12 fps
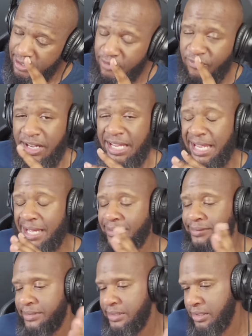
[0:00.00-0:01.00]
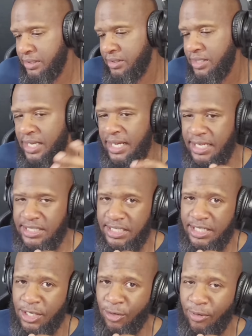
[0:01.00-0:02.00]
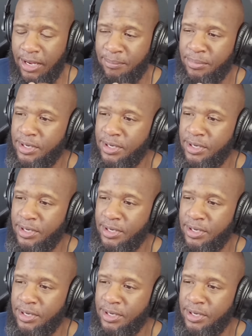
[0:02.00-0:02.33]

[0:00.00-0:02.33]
If I can't, and eh, then I gotta take an L, right?